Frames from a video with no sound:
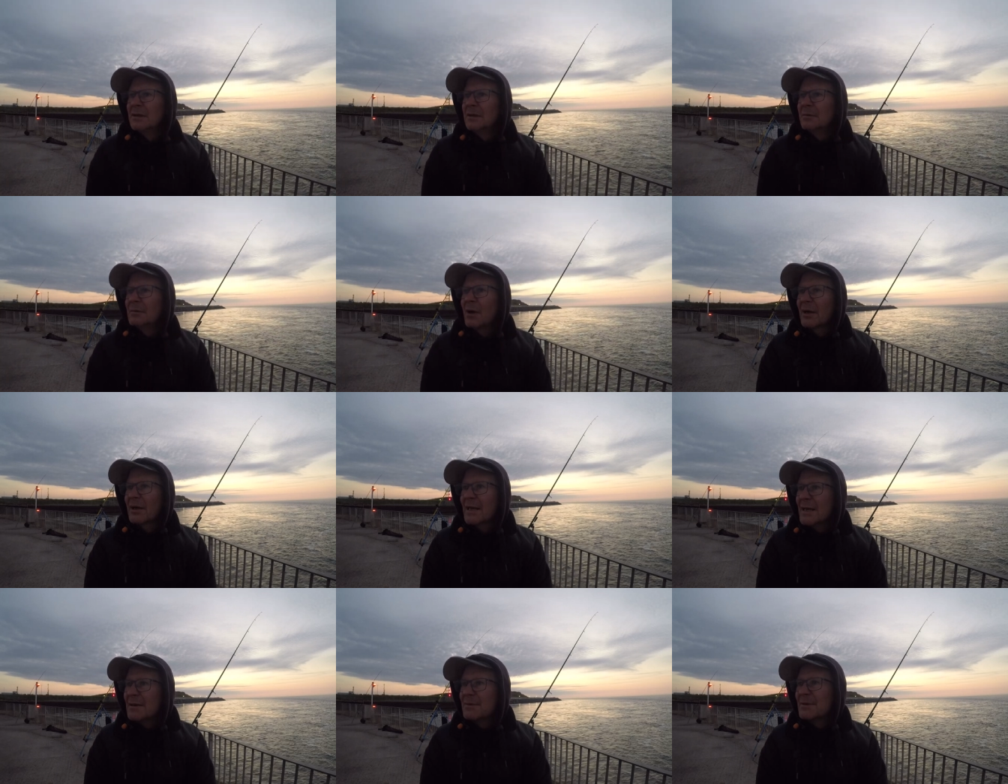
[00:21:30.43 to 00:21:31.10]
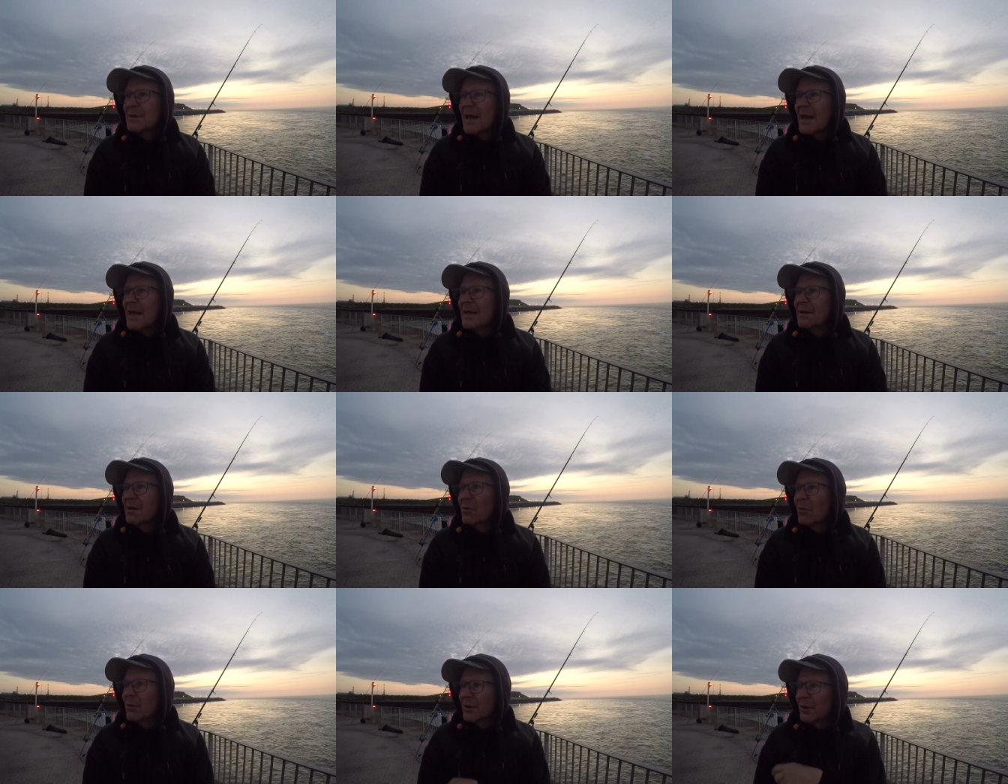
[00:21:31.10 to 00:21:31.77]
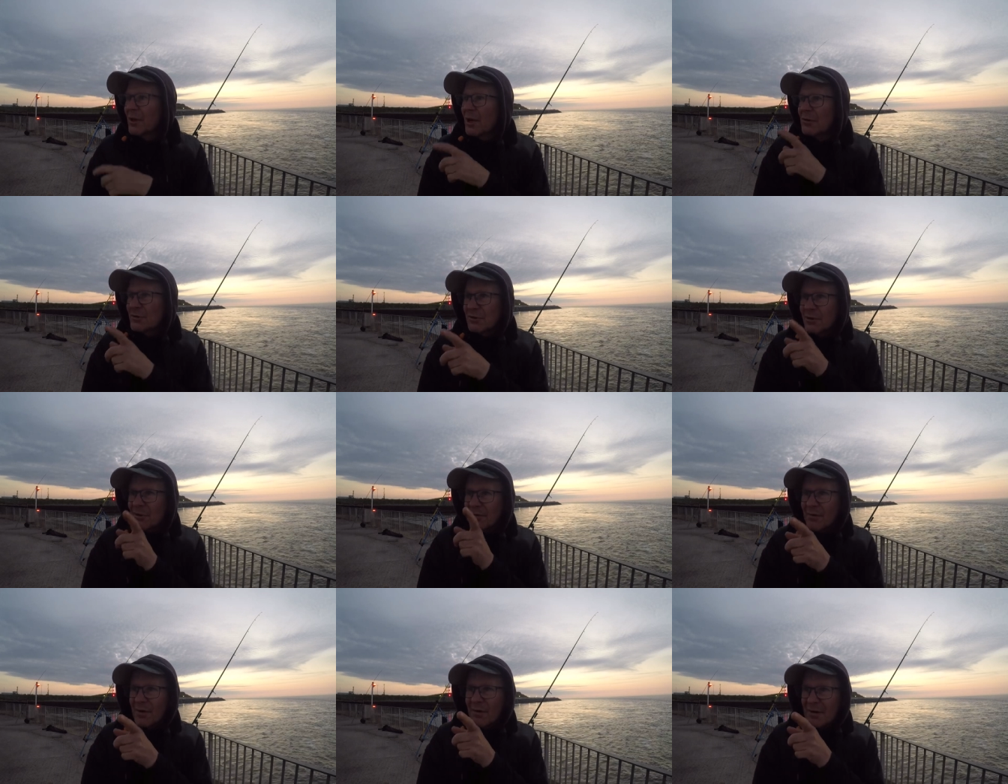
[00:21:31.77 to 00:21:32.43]
But I keep saying I want to go to
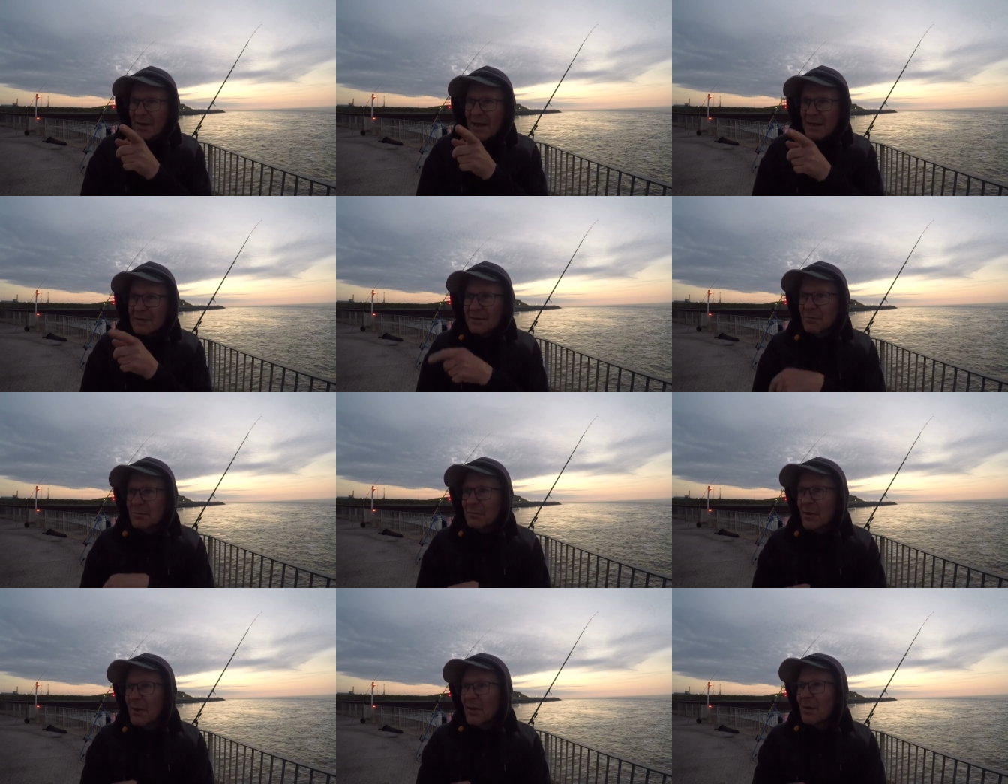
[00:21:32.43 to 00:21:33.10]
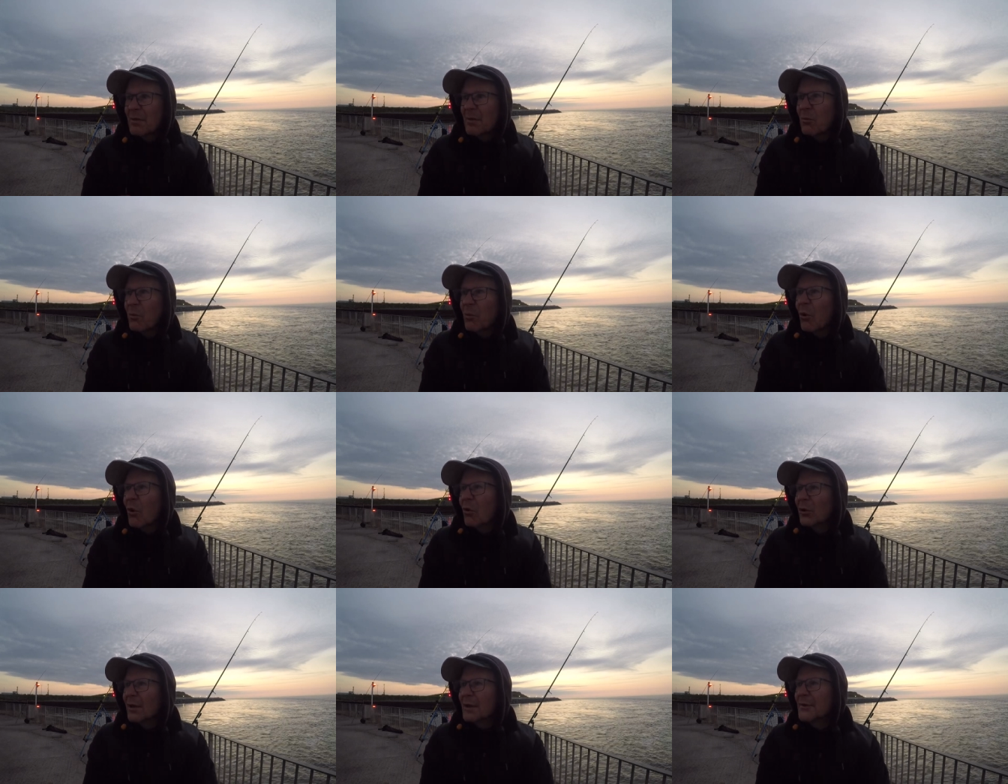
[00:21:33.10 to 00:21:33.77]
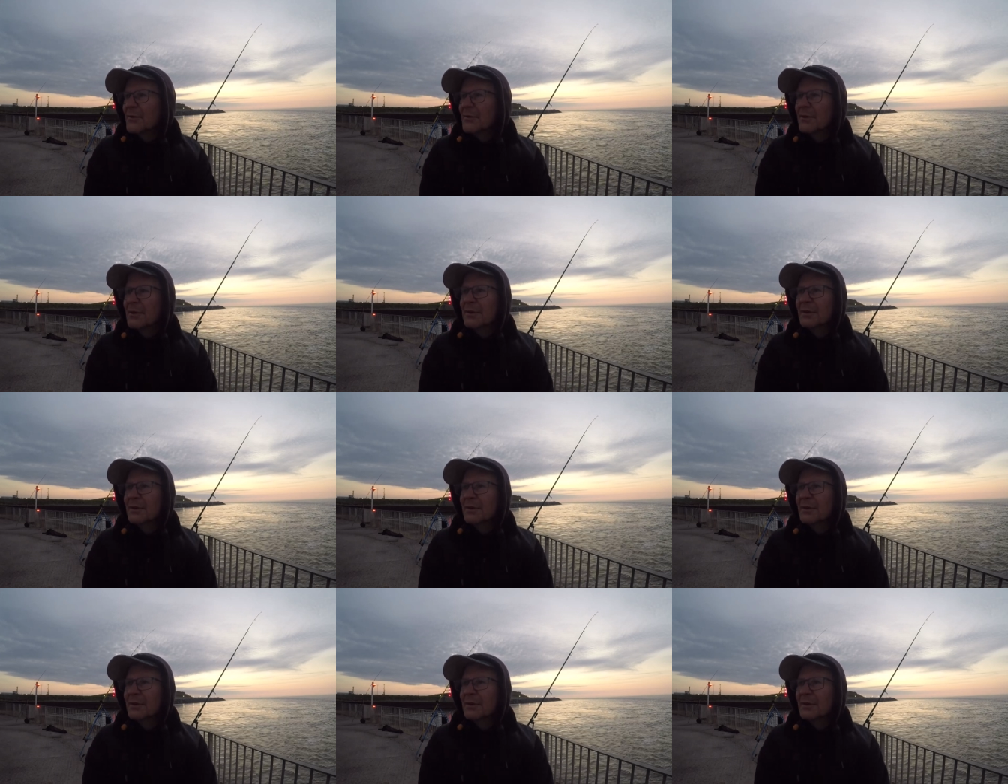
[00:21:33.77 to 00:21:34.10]
the very end where the, the wall is.